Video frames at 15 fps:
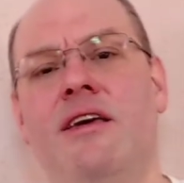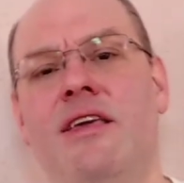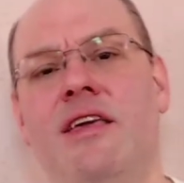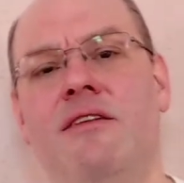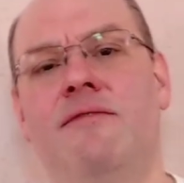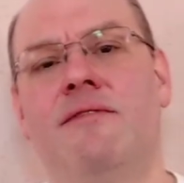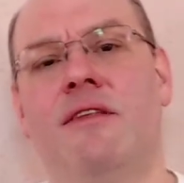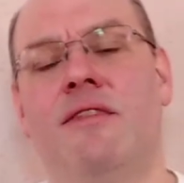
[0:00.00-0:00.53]

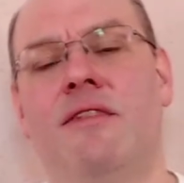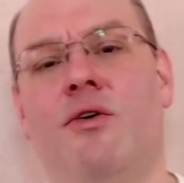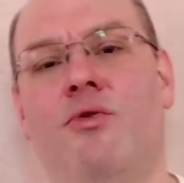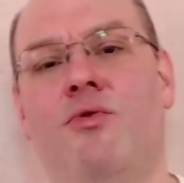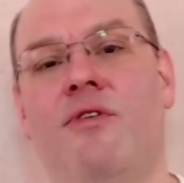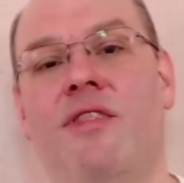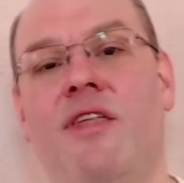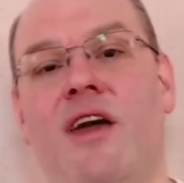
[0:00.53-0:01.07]
even
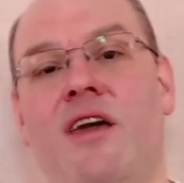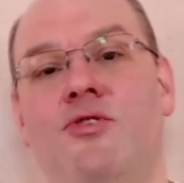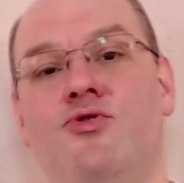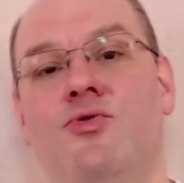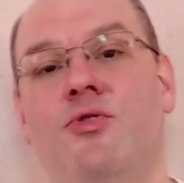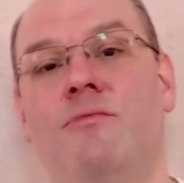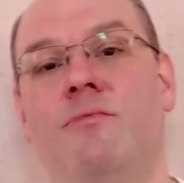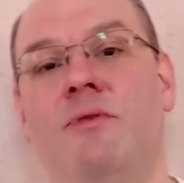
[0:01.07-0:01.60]
though they
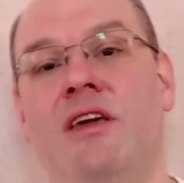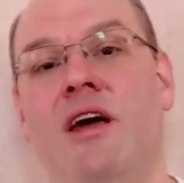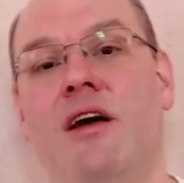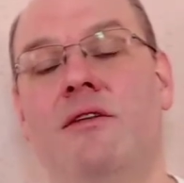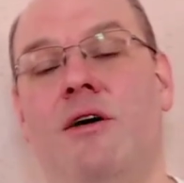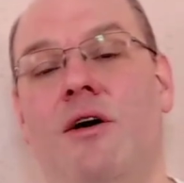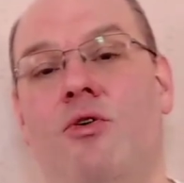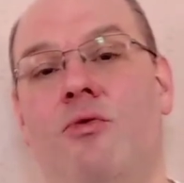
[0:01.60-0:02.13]
should be
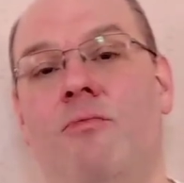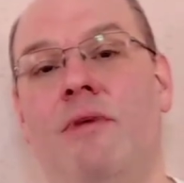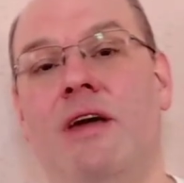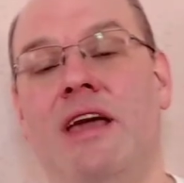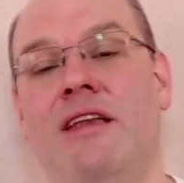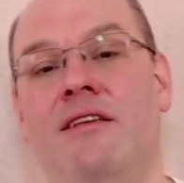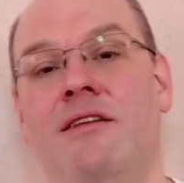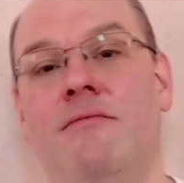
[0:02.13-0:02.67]
at home
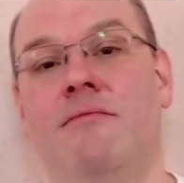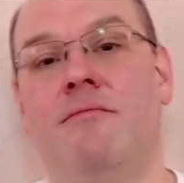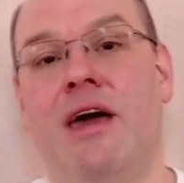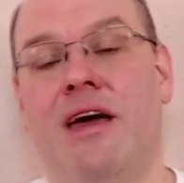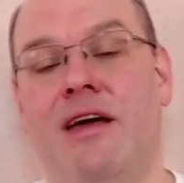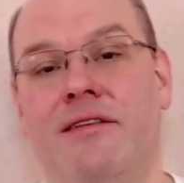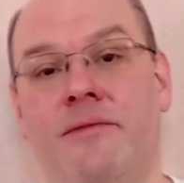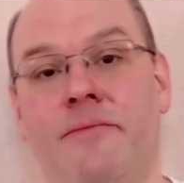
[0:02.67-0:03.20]
in
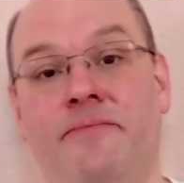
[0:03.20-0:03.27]
bed.